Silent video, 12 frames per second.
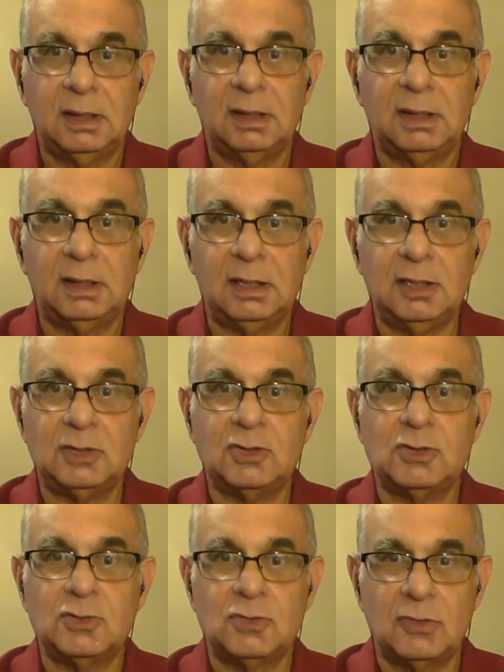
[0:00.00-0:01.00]

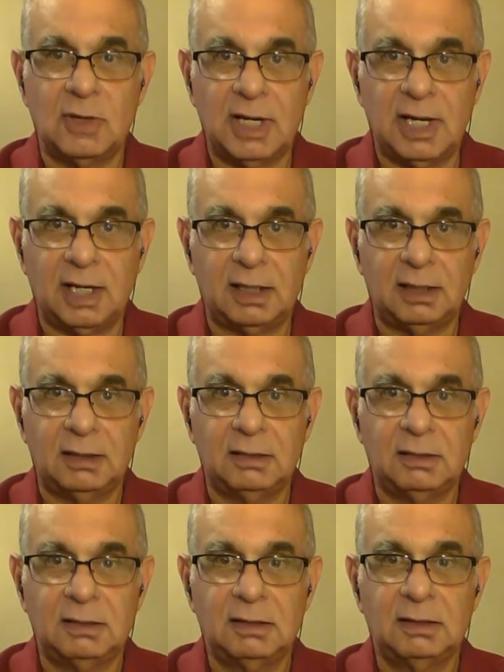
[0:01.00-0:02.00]
Each track
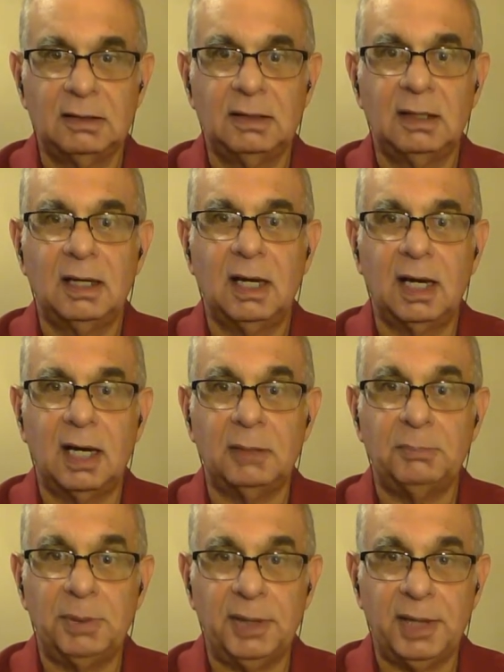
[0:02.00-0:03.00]
I
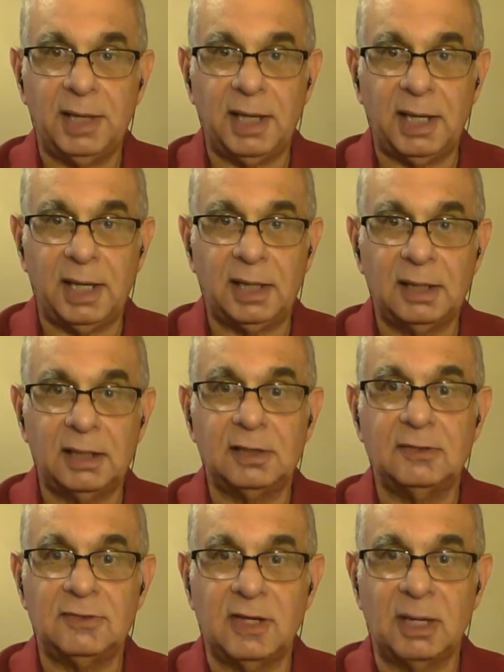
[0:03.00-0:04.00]
play
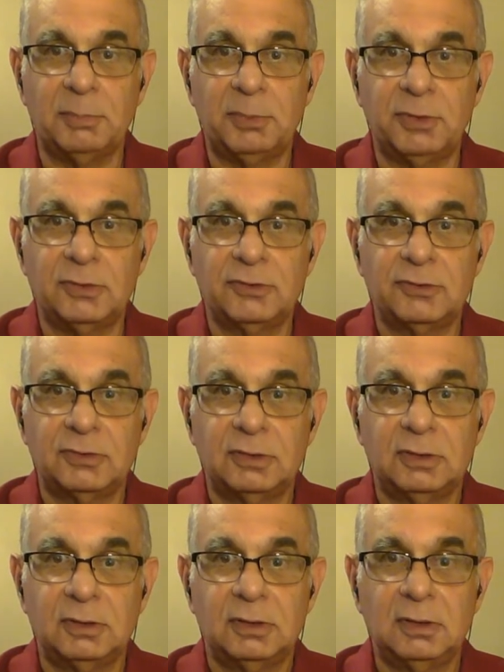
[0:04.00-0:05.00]
examples
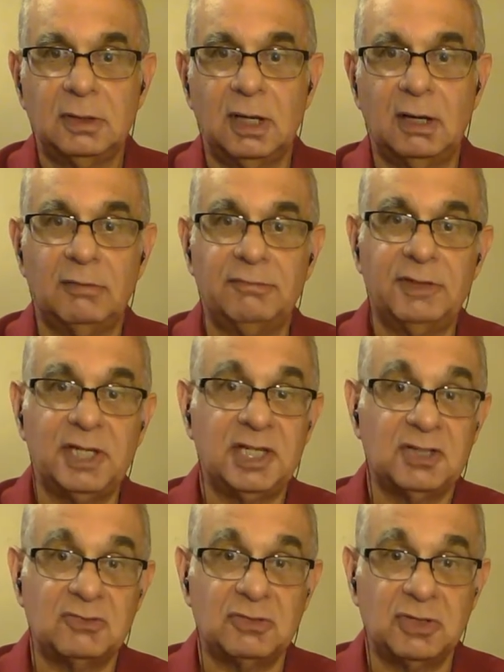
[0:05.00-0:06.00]
of the
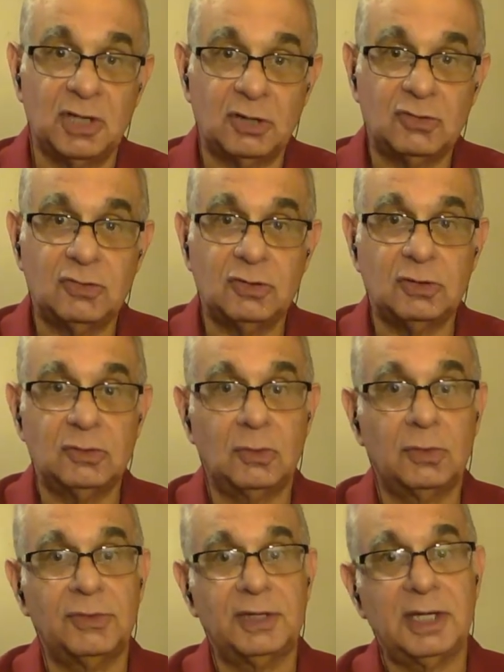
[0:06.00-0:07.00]
introduction
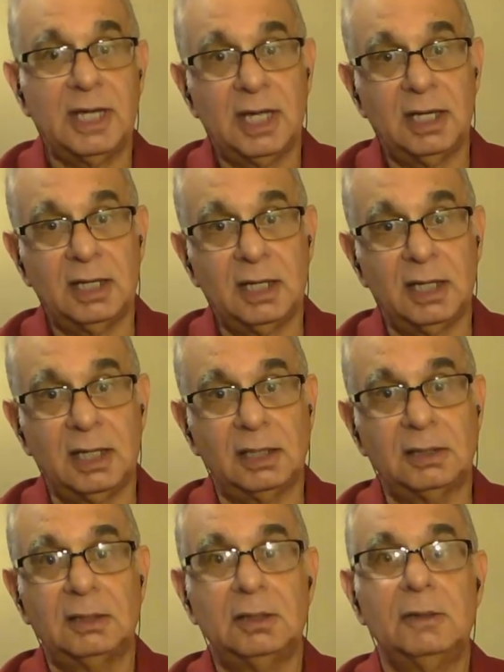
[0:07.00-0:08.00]
or the
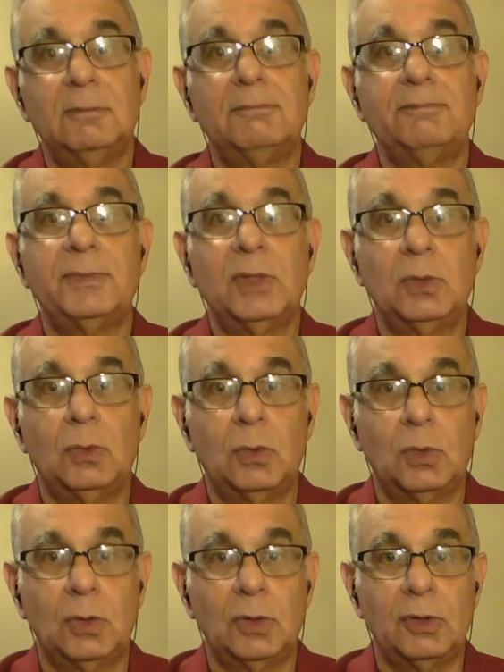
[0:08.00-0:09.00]
ending
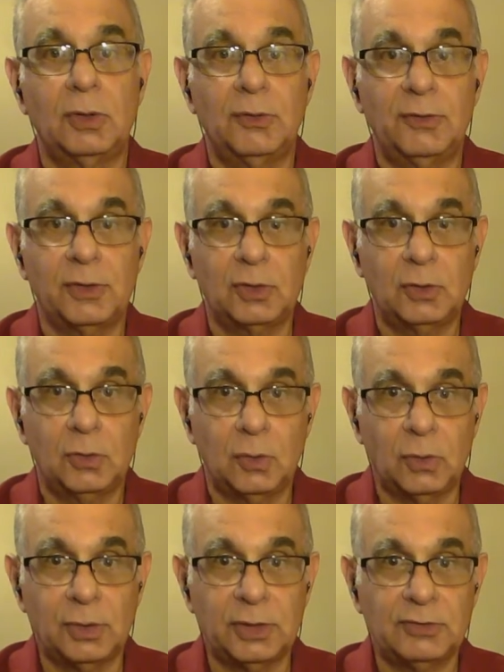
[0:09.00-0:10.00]
or the
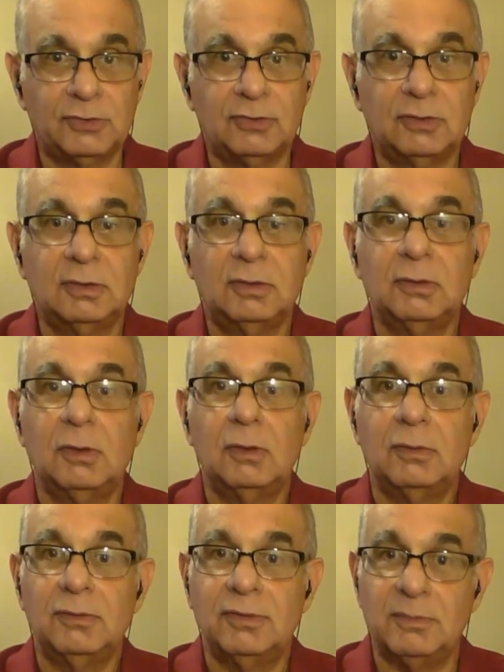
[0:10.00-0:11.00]
chorus,
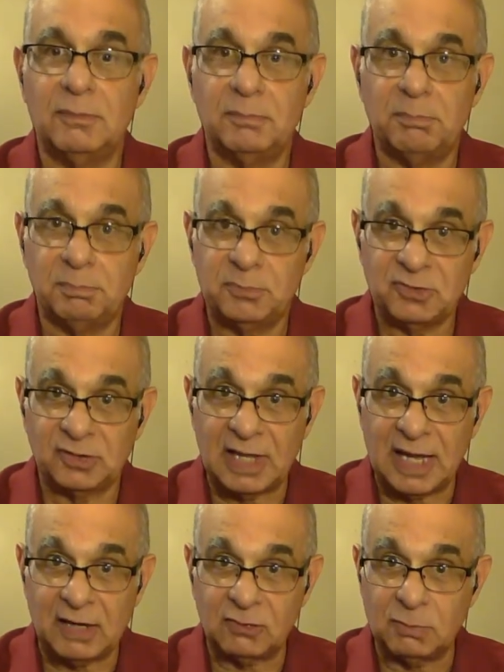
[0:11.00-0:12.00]
the
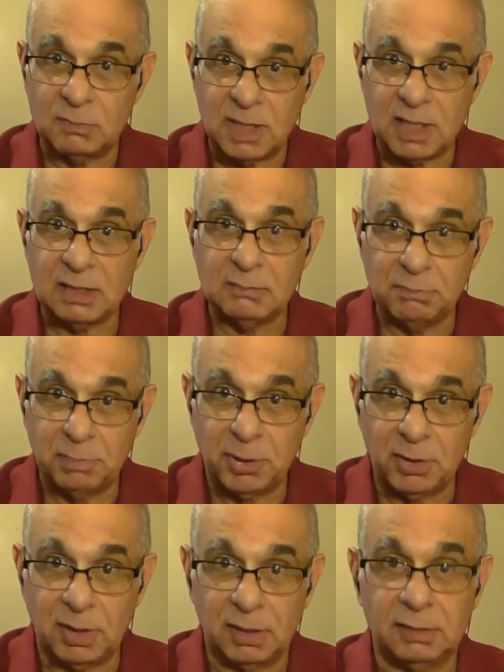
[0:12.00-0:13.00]
main
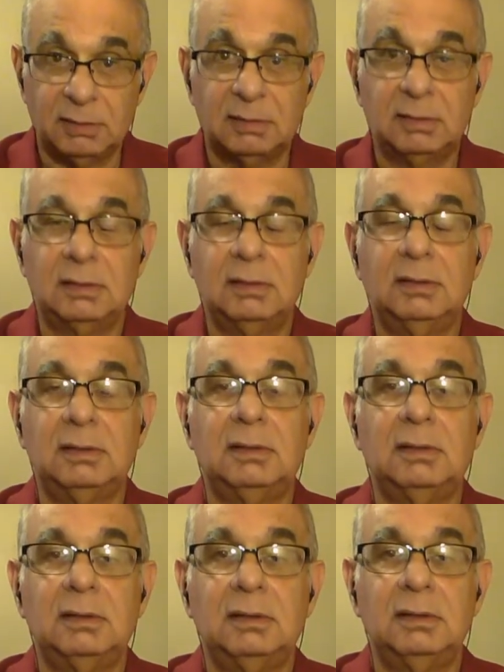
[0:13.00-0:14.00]
part
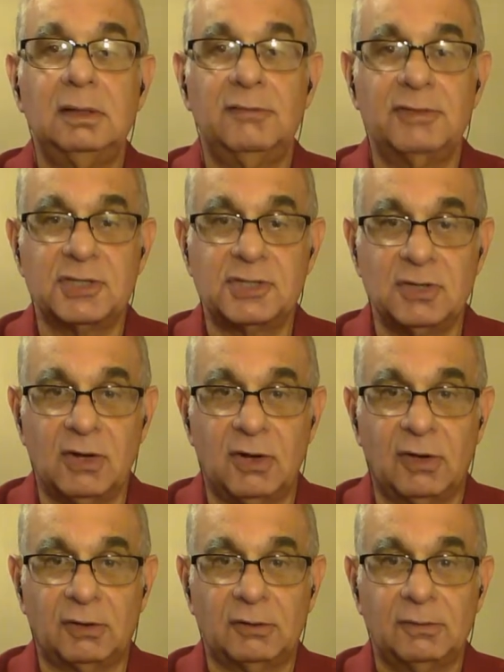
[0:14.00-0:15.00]
of the
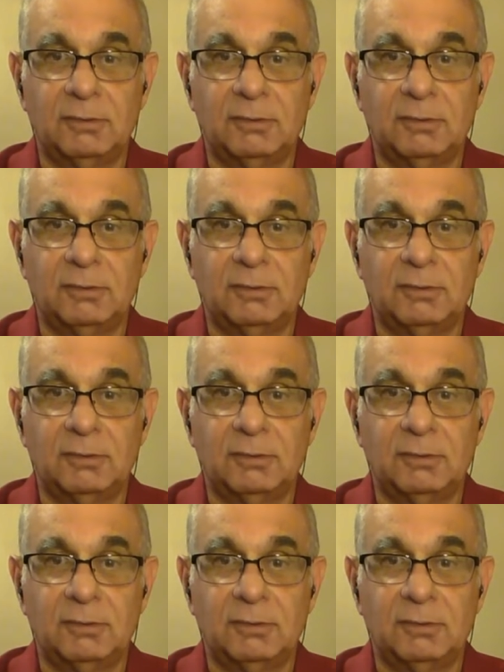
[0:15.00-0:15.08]
song,